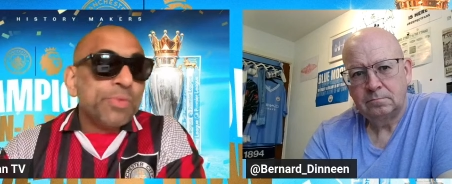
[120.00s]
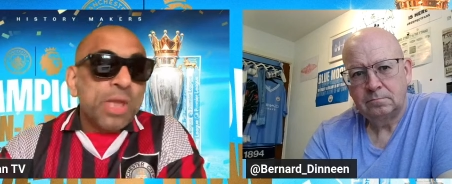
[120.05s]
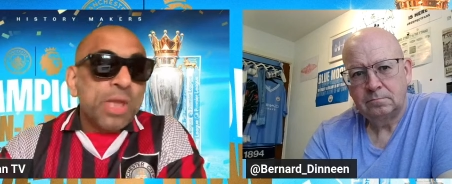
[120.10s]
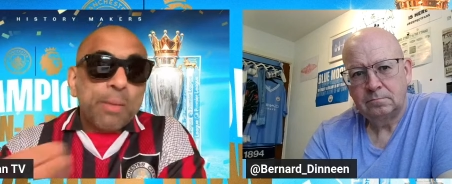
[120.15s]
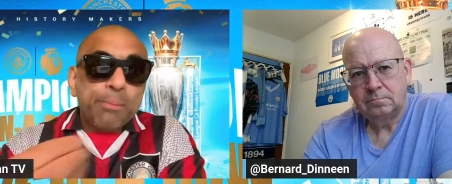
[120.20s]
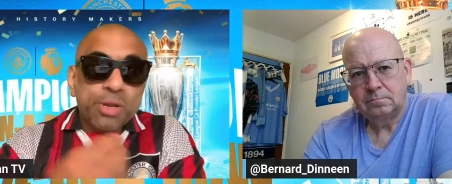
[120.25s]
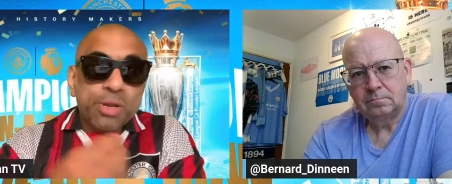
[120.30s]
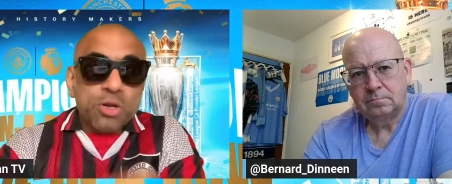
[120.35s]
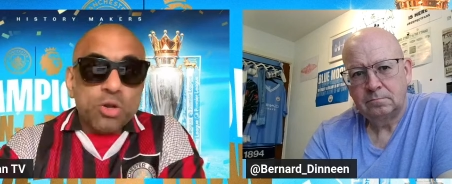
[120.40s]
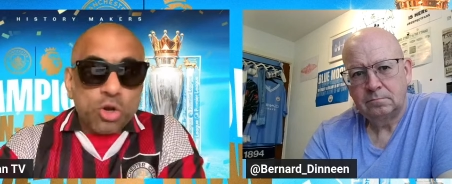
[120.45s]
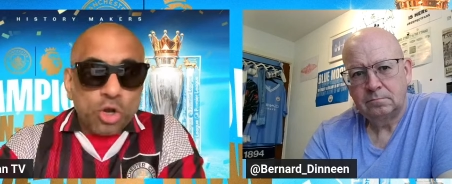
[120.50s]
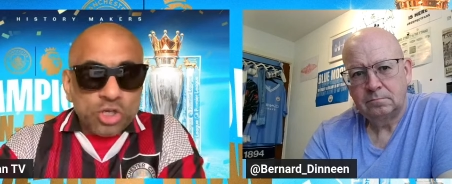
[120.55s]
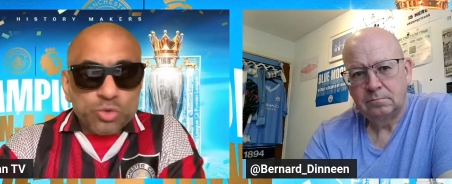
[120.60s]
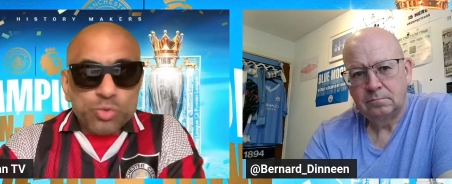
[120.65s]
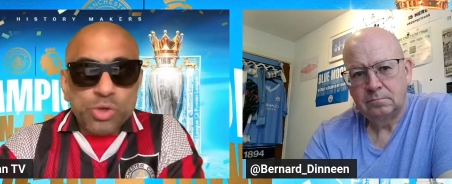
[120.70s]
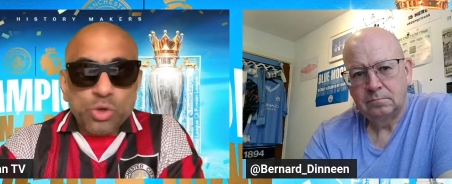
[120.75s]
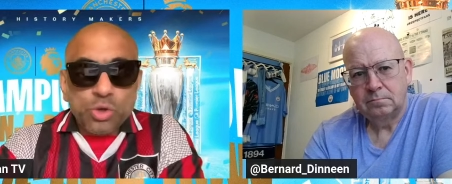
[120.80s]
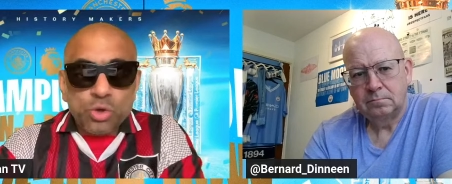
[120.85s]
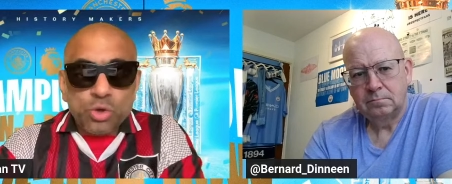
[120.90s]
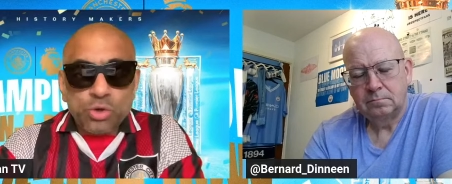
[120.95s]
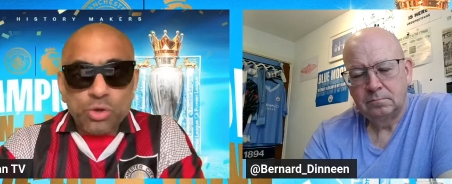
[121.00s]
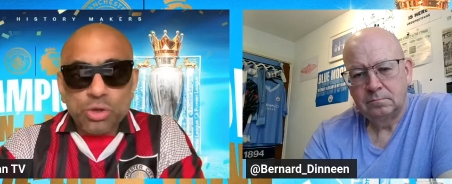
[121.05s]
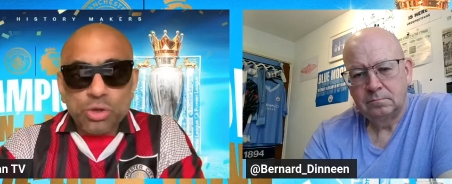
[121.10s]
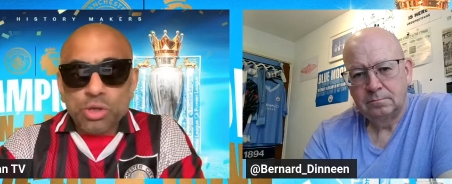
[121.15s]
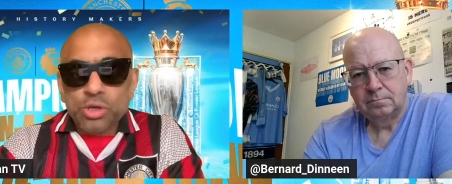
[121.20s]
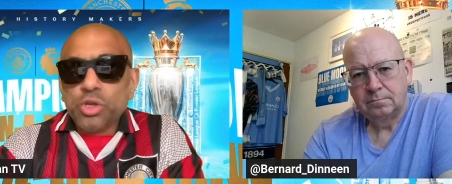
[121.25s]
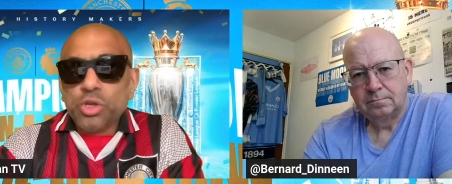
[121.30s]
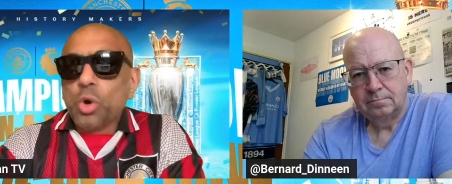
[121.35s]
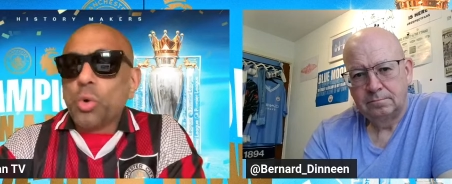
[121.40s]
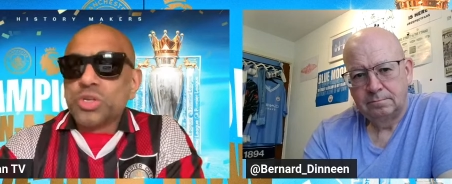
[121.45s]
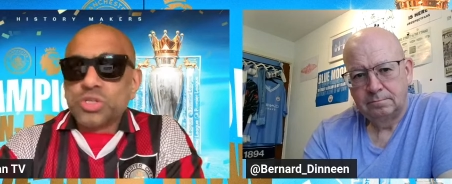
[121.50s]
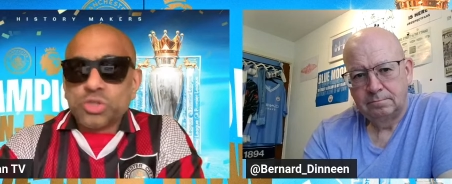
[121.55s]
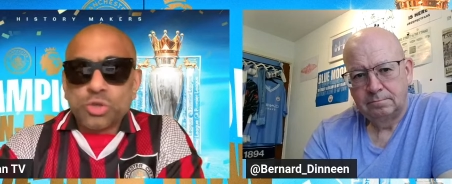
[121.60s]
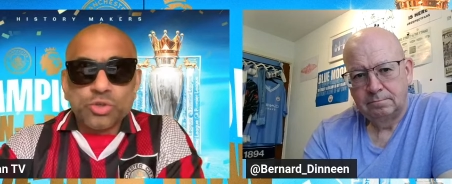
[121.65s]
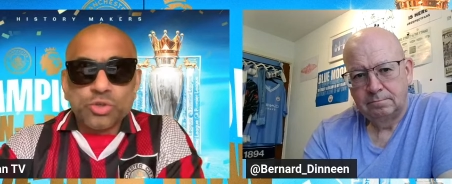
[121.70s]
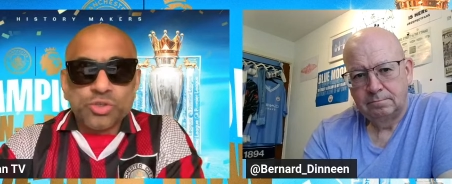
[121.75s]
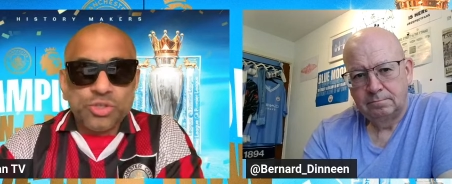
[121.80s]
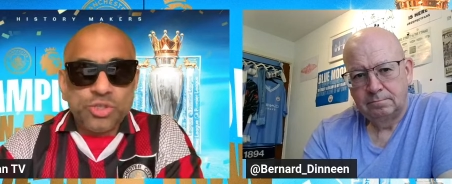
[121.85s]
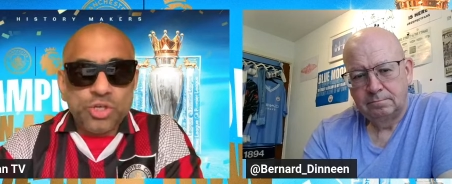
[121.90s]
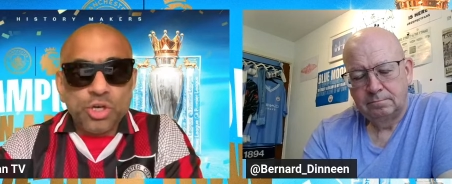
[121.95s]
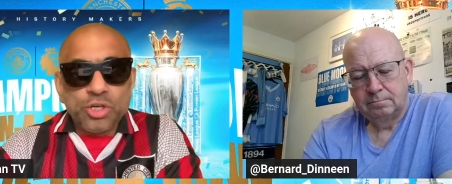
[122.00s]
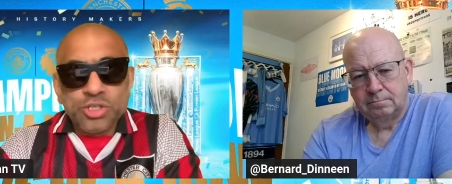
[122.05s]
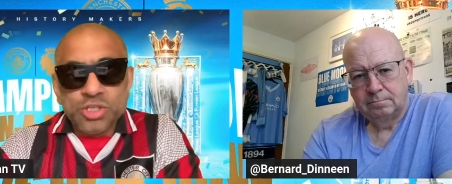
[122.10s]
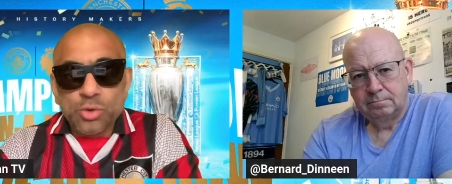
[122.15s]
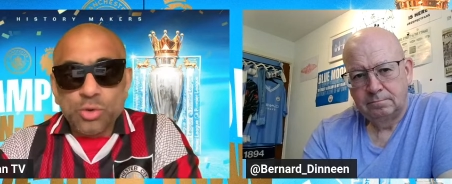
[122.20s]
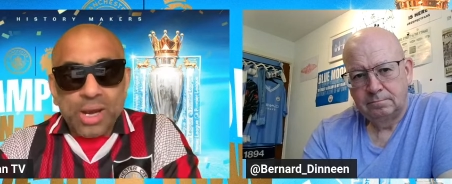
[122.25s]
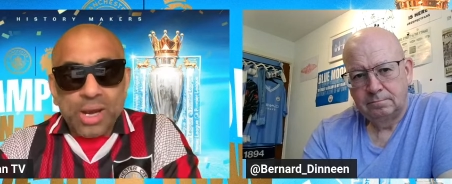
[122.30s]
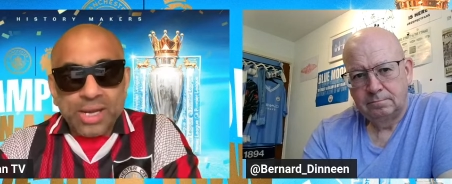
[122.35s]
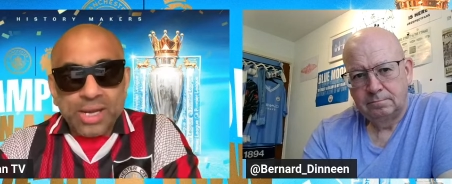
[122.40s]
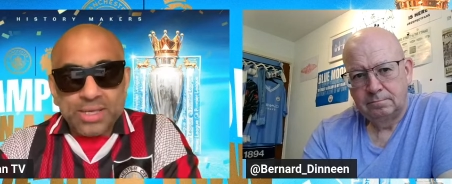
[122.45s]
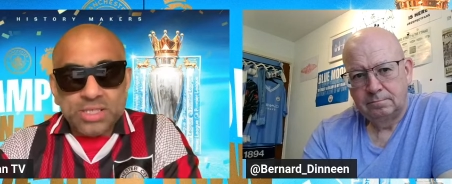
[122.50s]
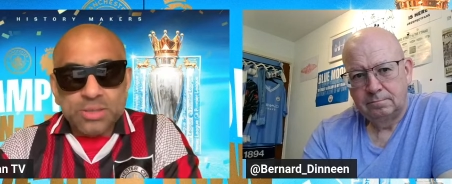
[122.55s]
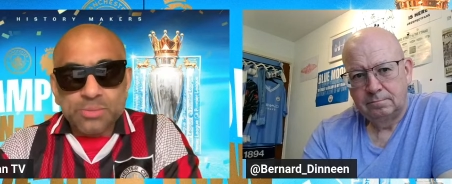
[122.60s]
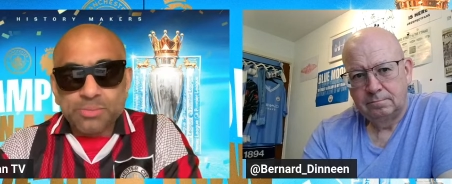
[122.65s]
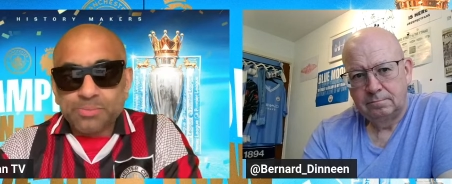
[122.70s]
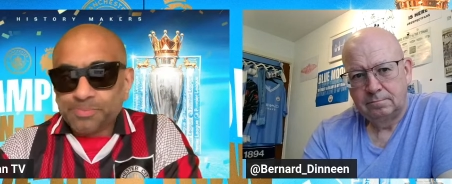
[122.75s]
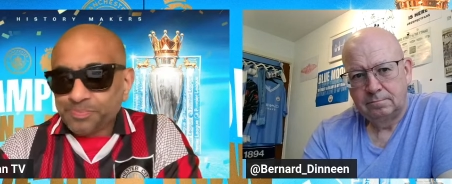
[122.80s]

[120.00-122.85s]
Speaker 1: because we know it's those dirty rags,